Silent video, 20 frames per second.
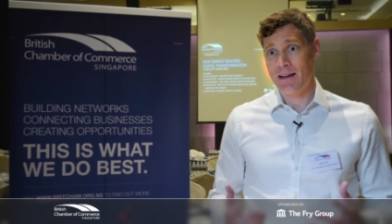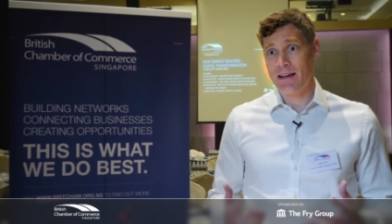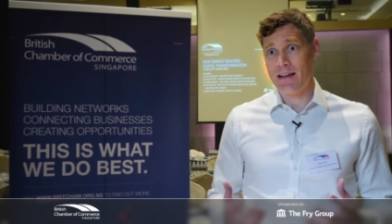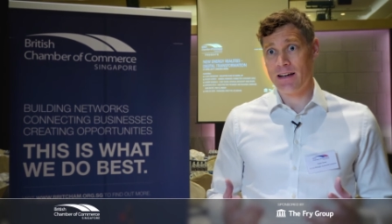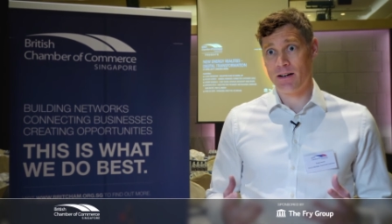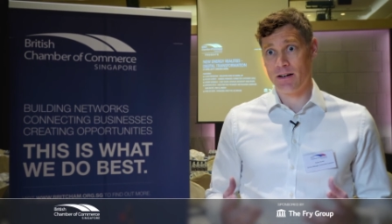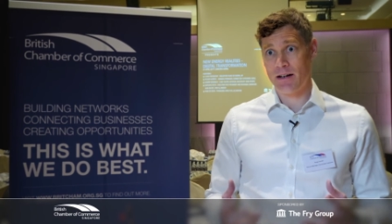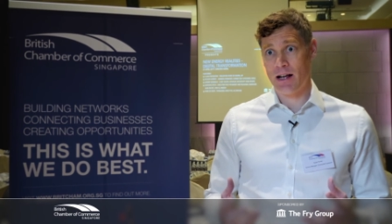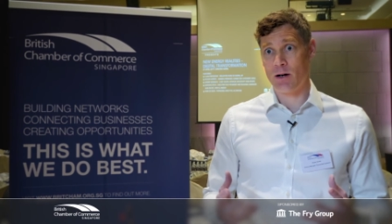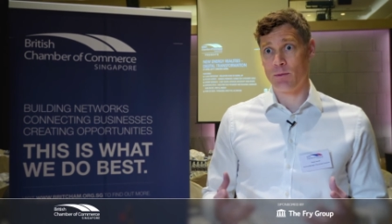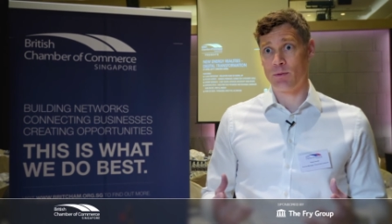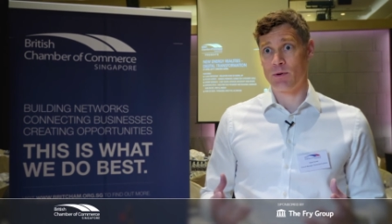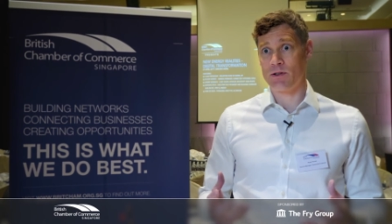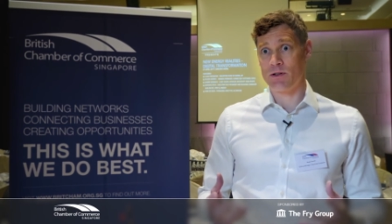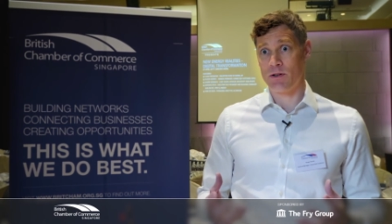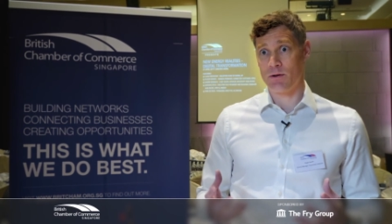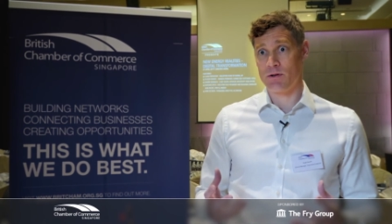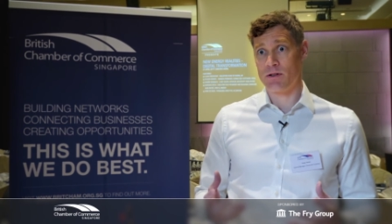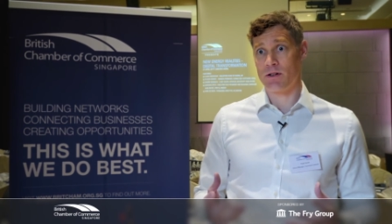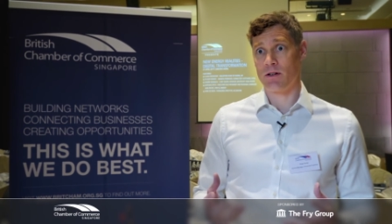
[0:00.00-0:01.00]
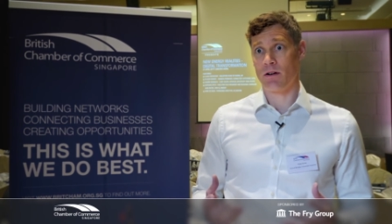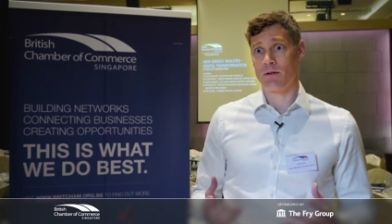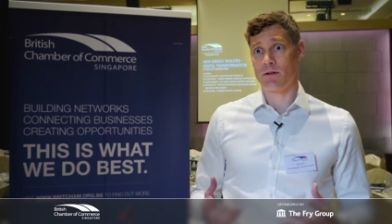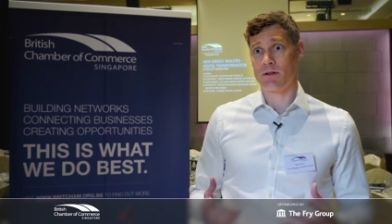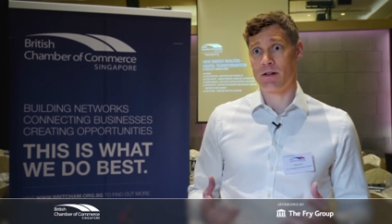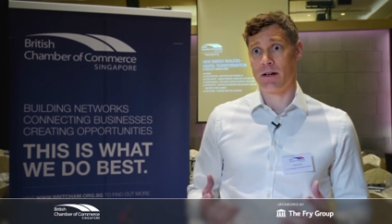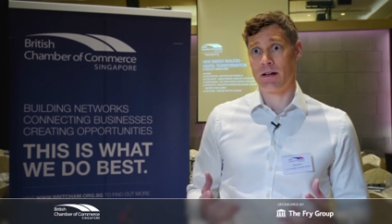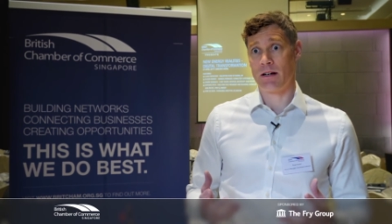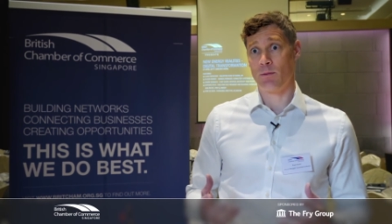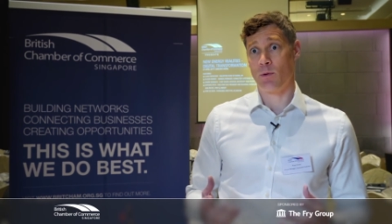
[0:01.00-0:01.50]
It can help us use
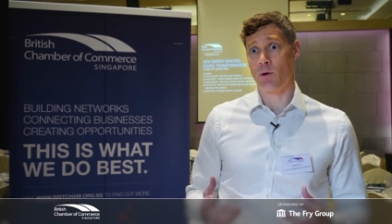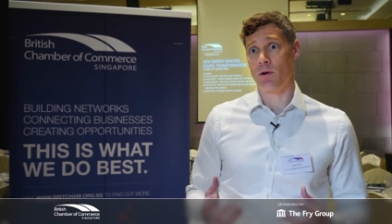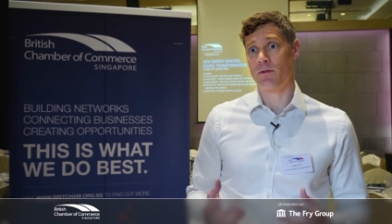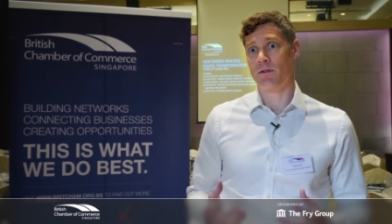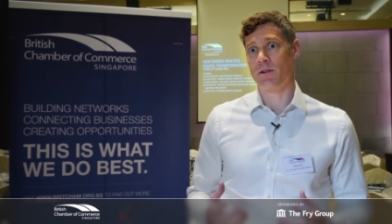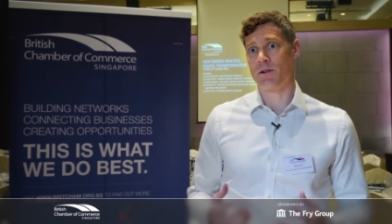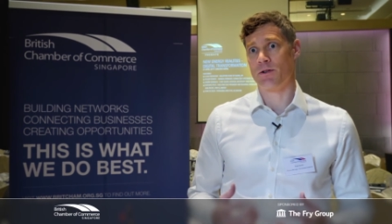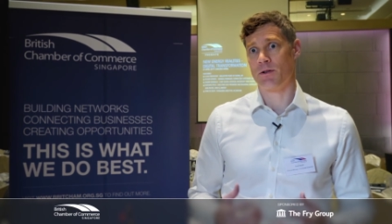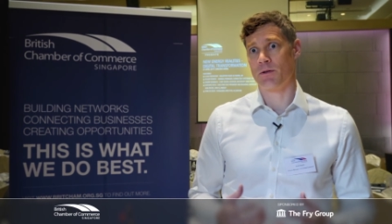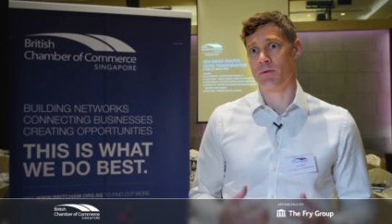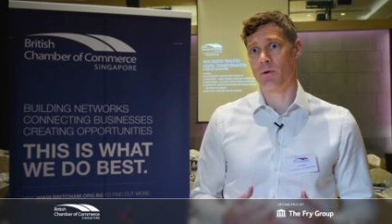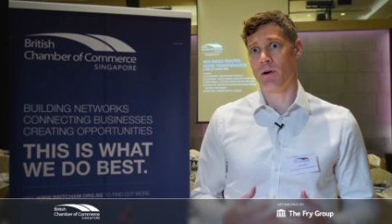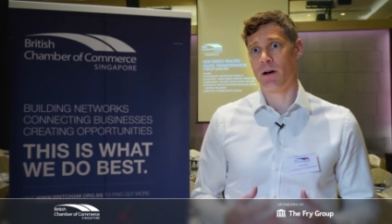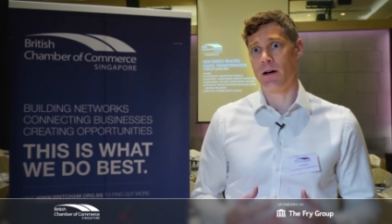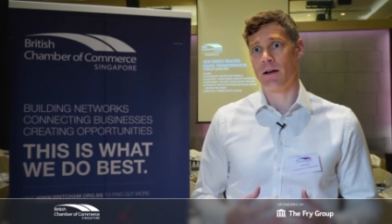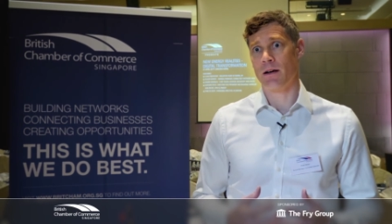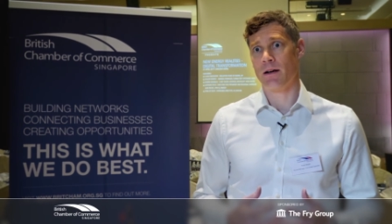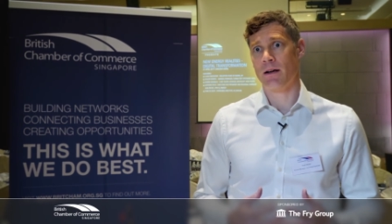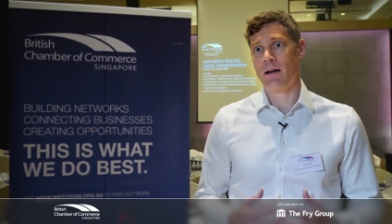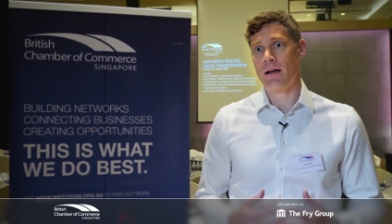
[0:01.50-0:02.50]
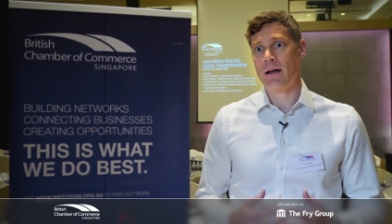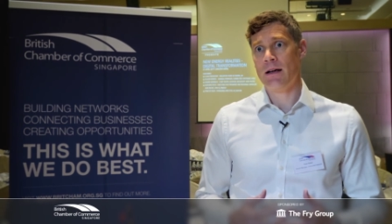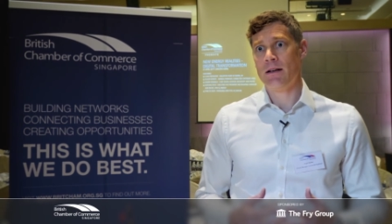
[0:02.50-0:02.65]
those in a more efficient way.